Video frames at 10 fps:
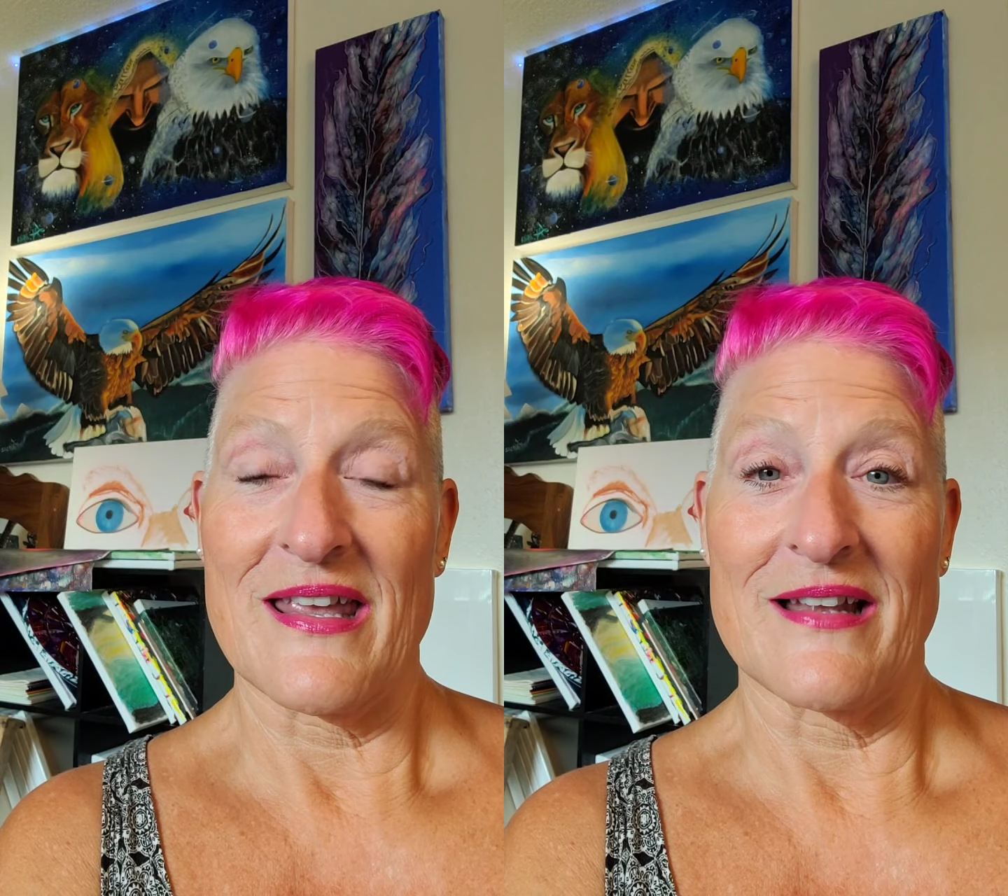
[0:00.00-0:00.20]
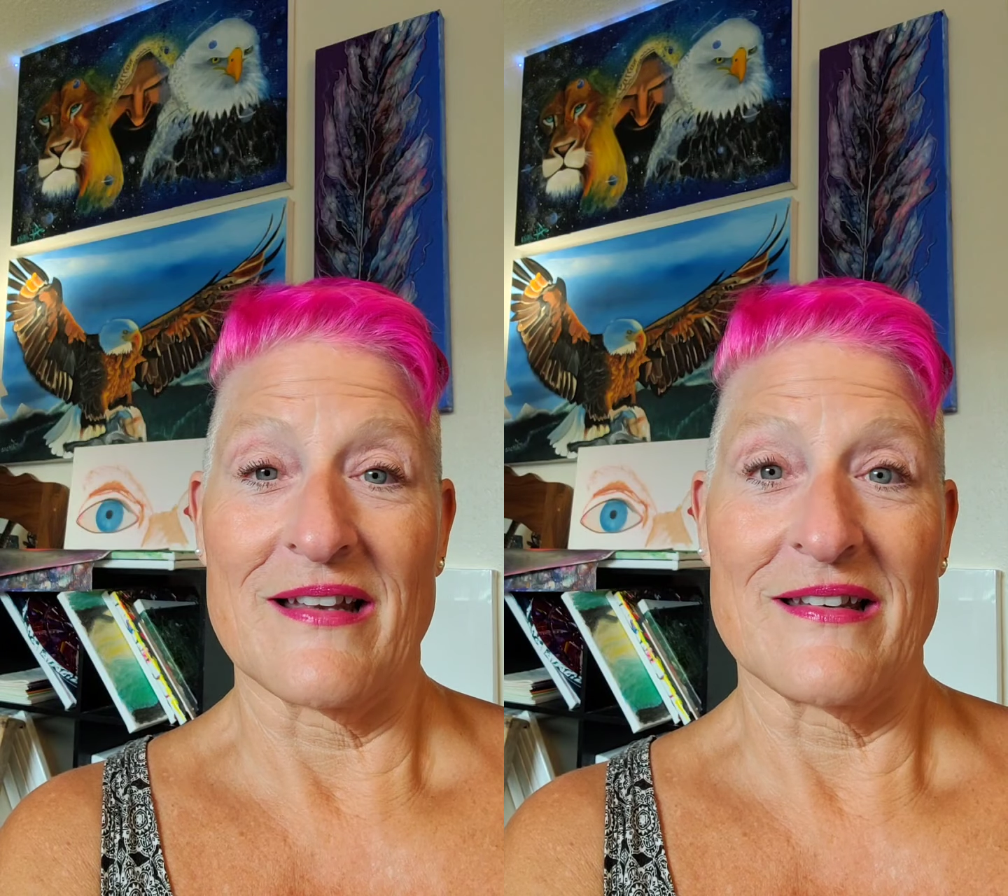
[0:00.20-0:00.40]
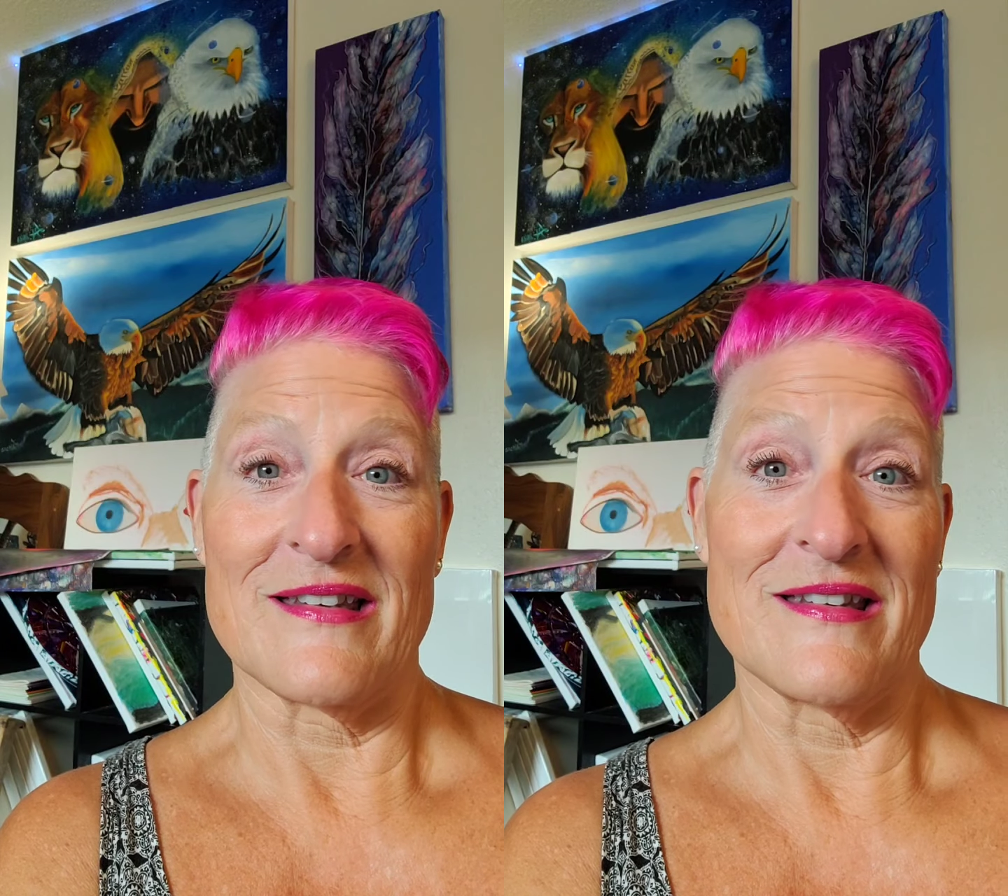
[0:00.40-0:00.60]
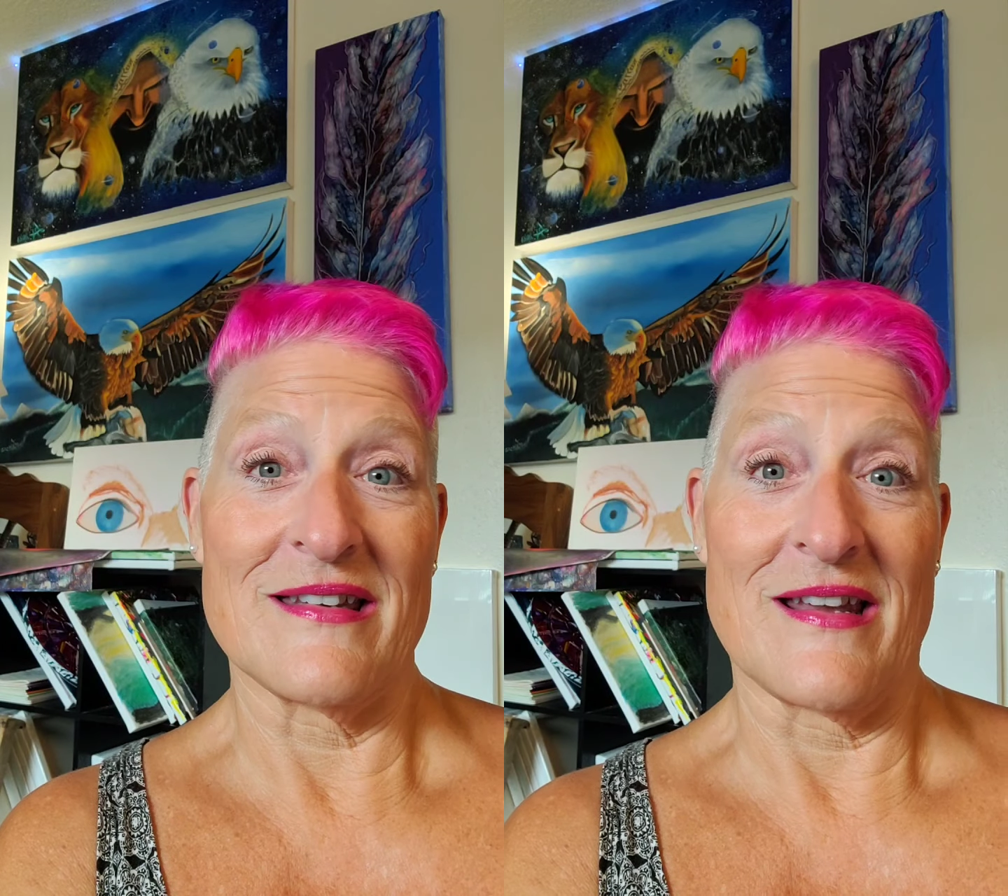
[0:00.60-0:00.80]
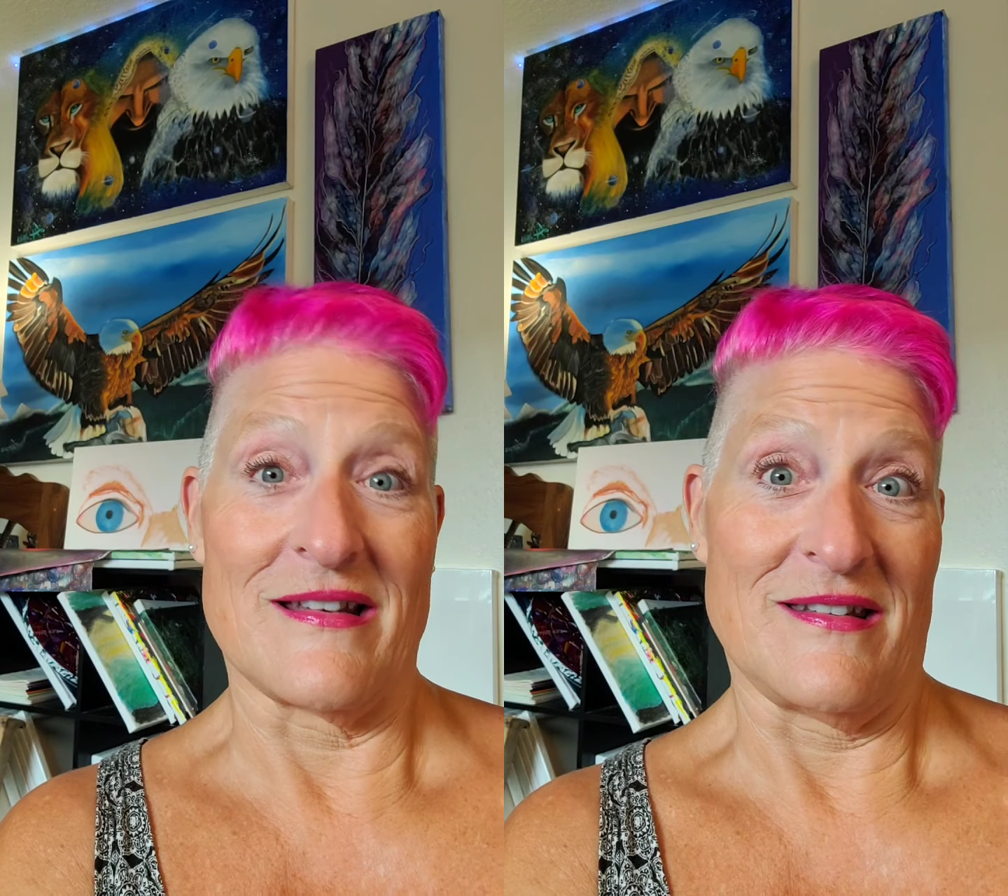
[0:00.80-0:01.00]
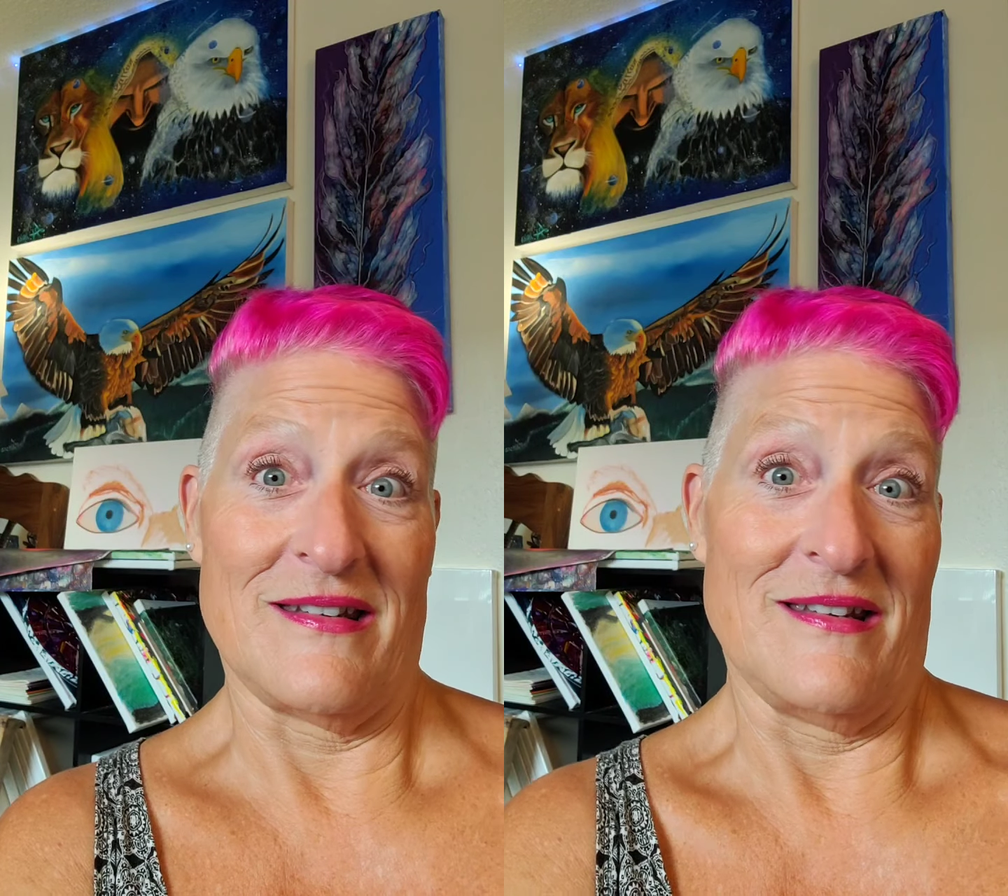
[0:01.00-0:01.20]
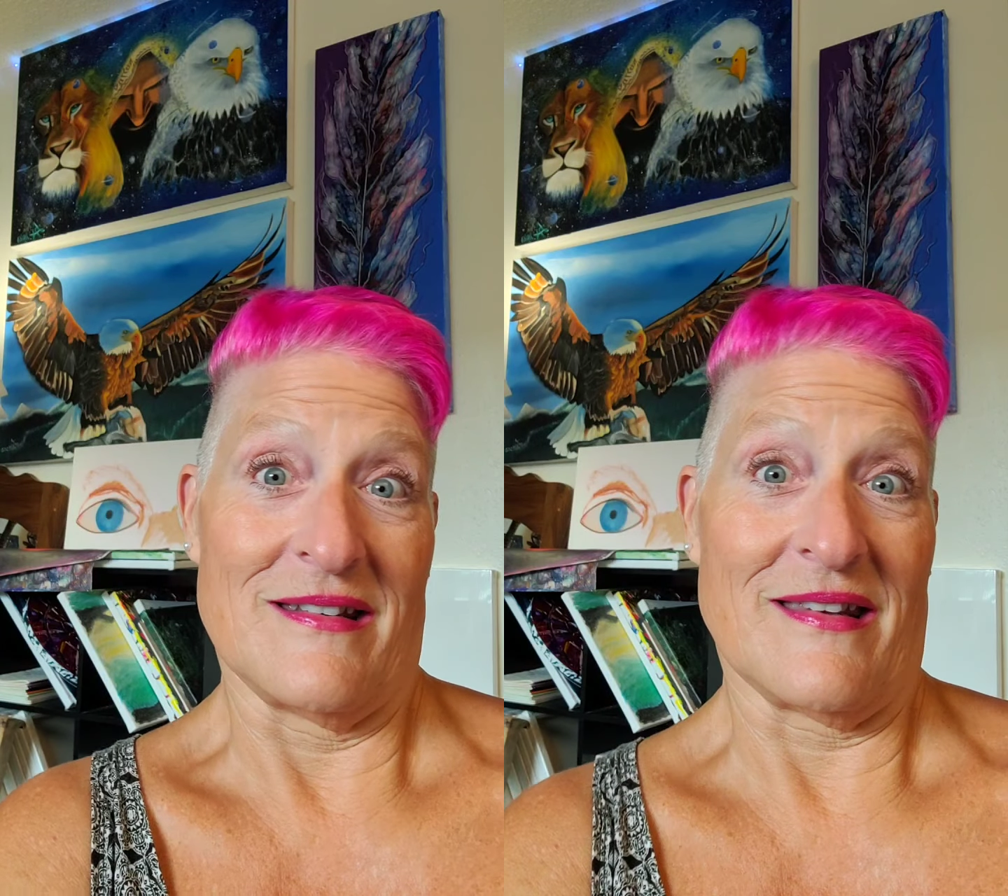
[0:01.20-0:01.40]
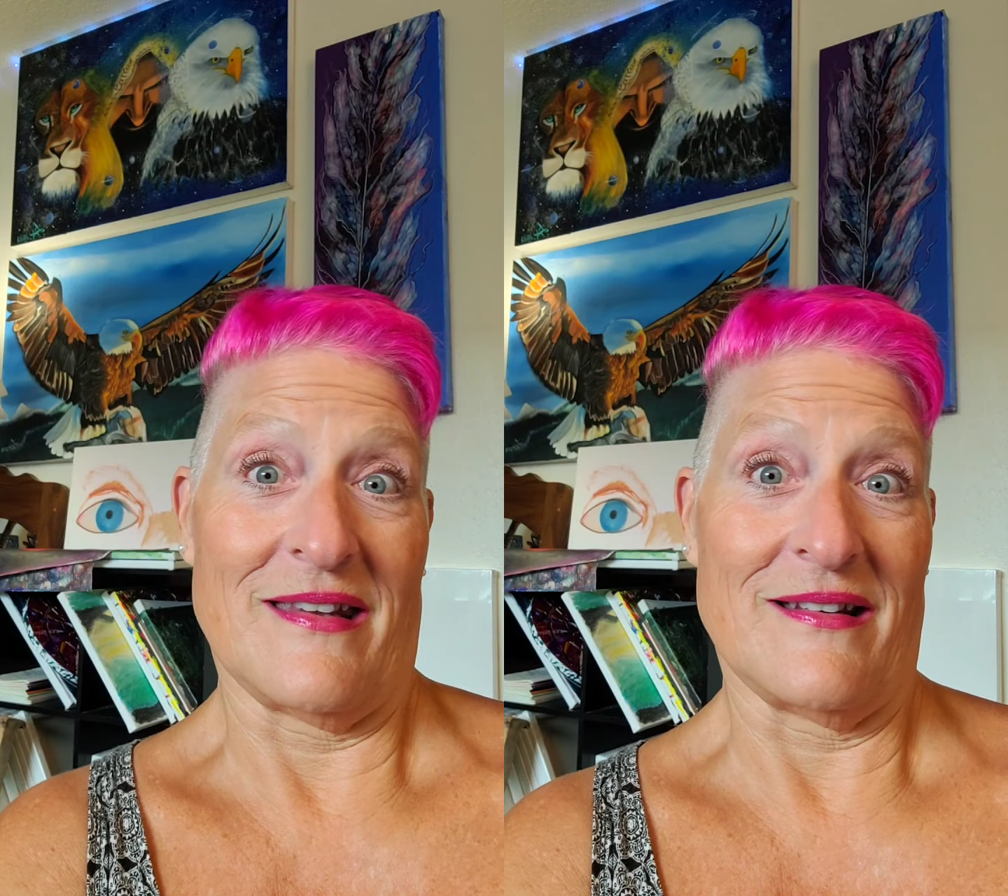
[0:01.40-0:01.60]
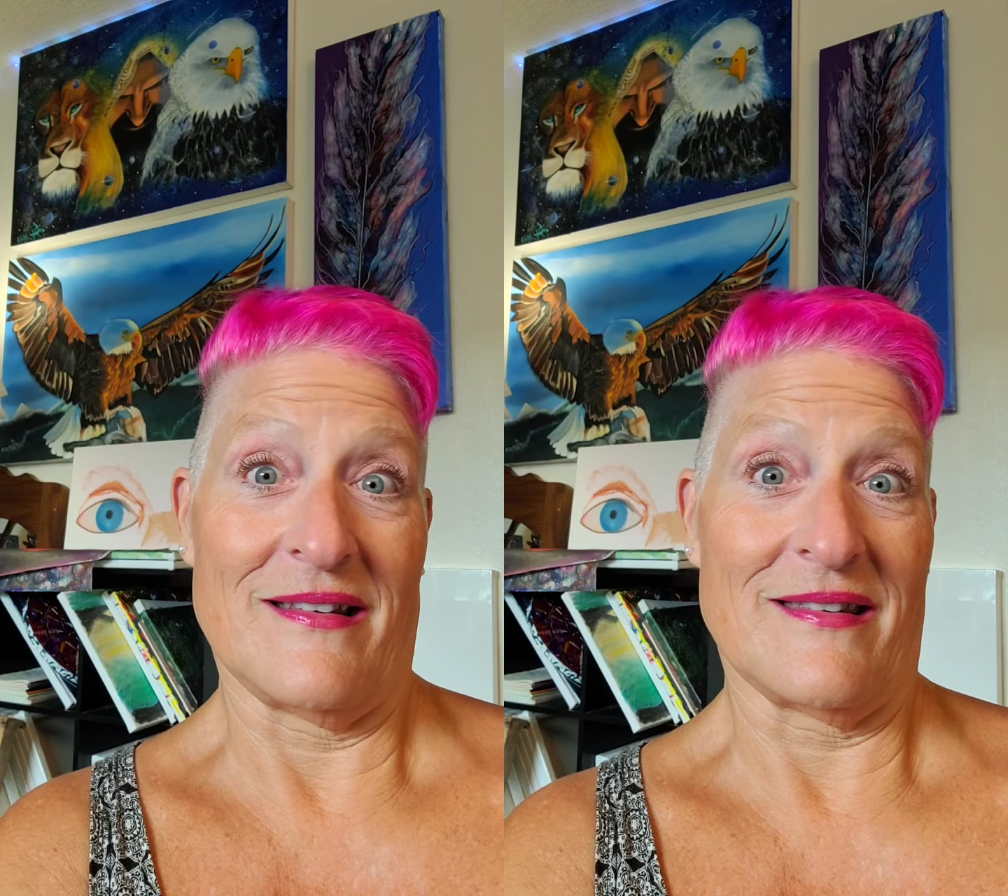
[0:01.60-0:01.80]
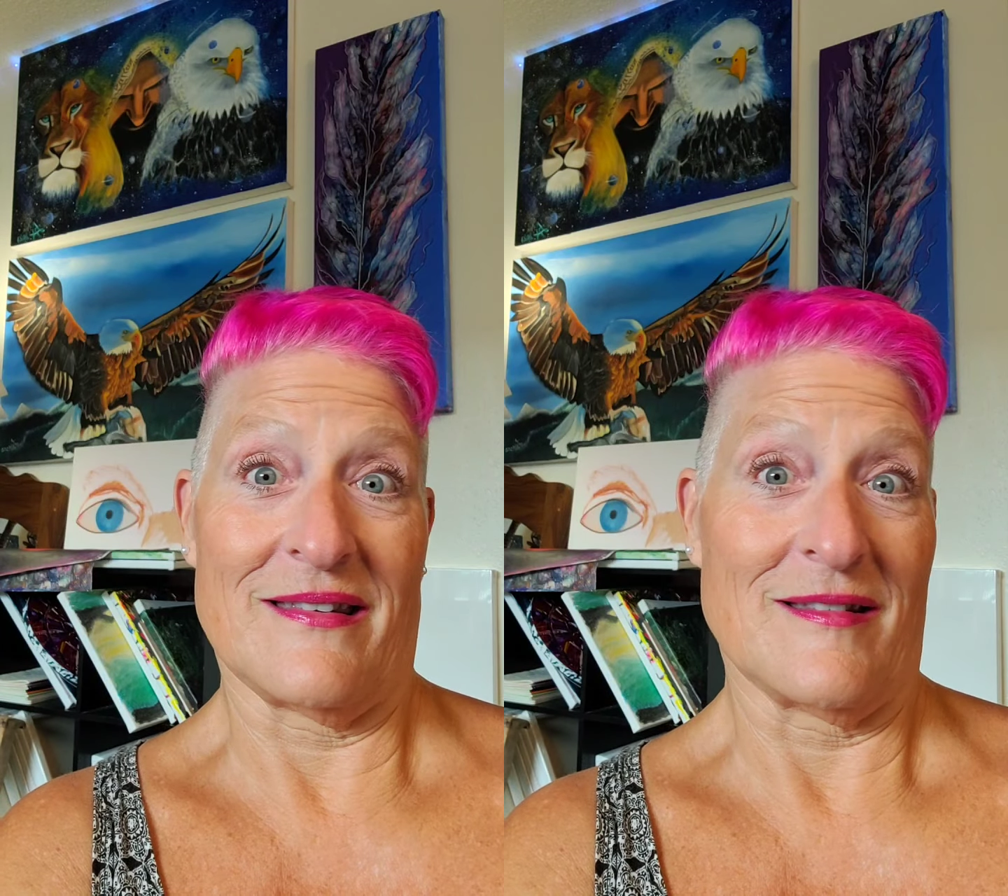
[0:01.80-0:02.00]
and and she just
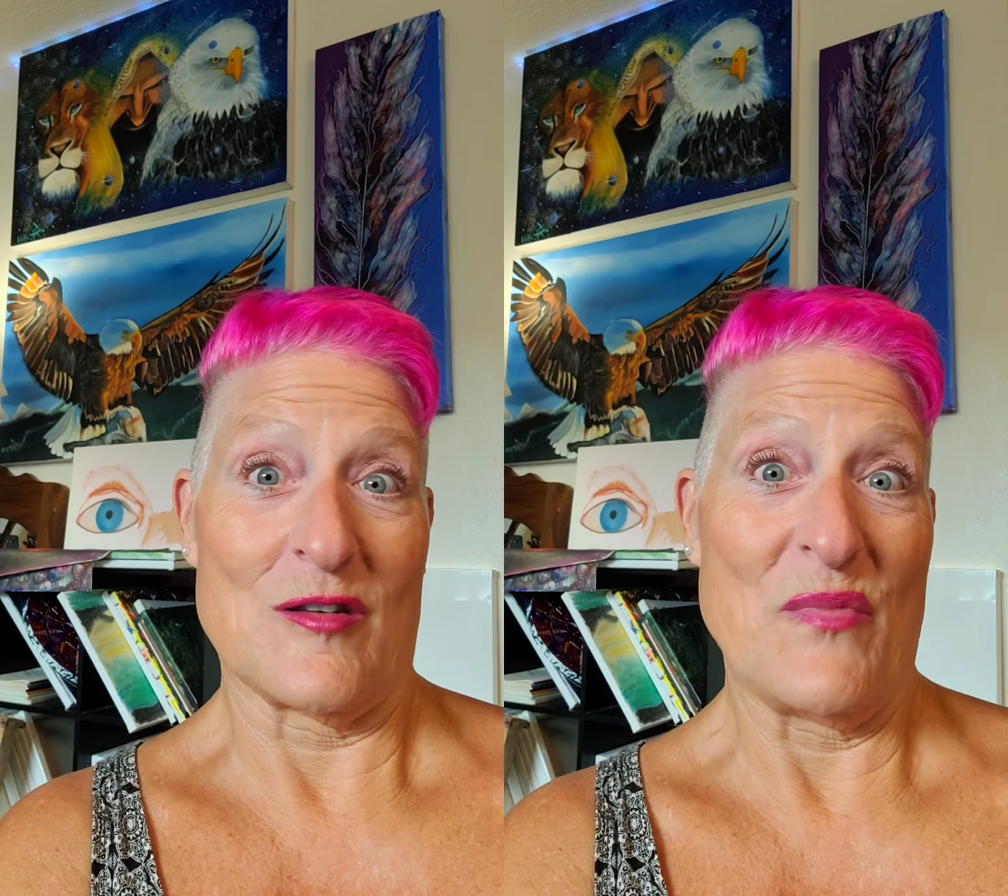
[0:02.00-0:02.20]
gets